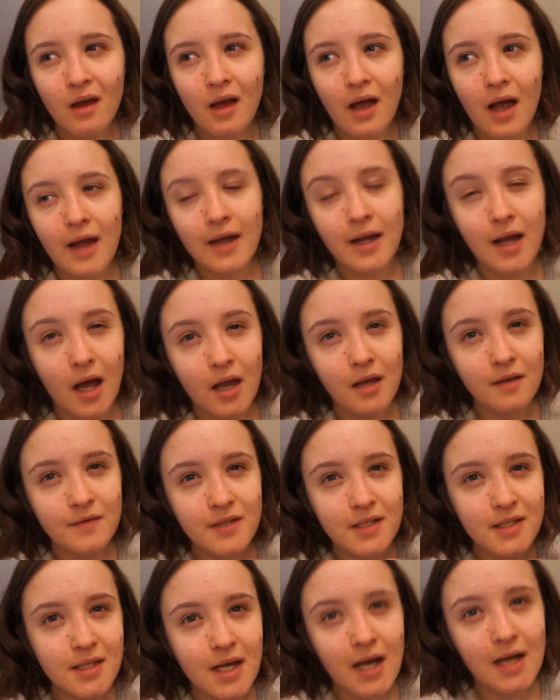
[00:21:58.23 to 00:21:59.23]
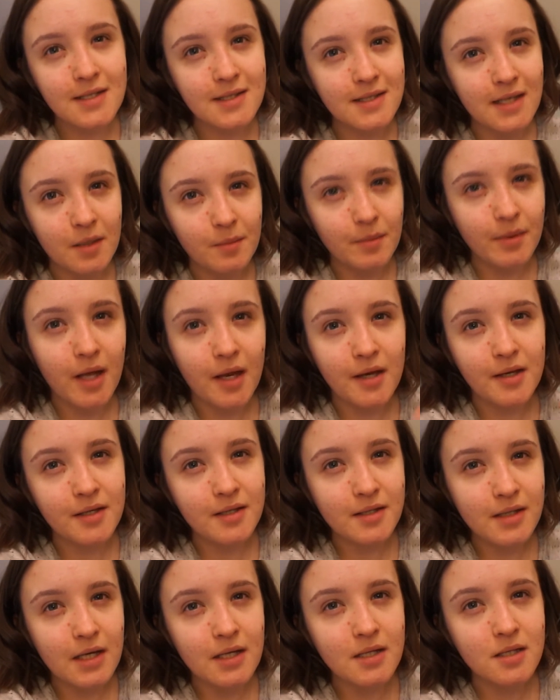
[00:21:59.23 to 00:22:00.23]
I kind of just, as I said at the beginning,
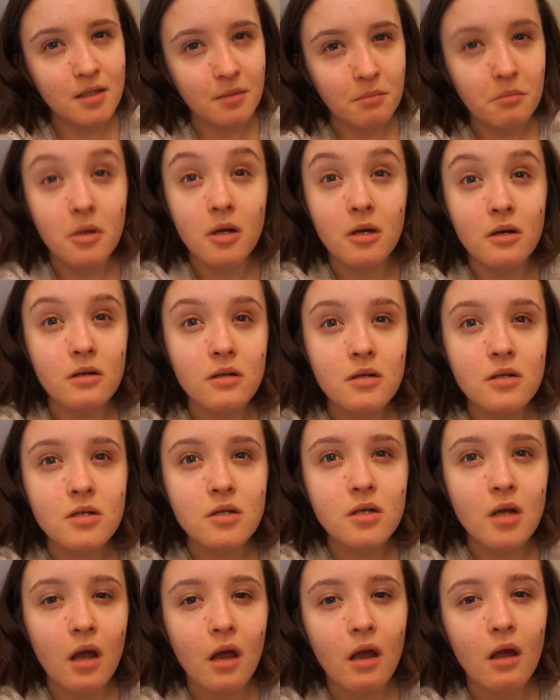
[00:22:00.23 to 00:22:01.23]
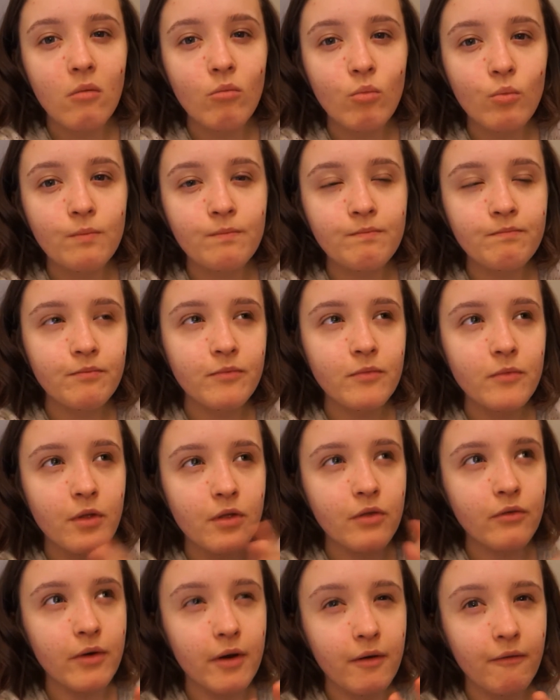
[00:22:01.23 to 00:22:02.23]
started to merge
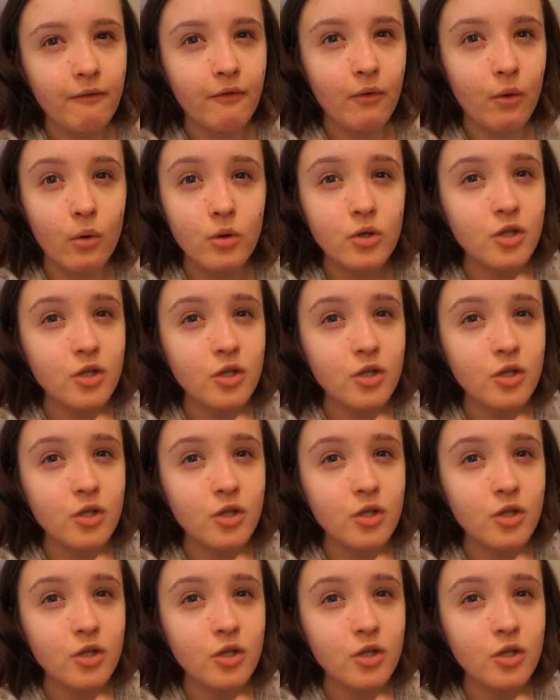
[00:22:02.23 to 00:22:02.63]
3 and 4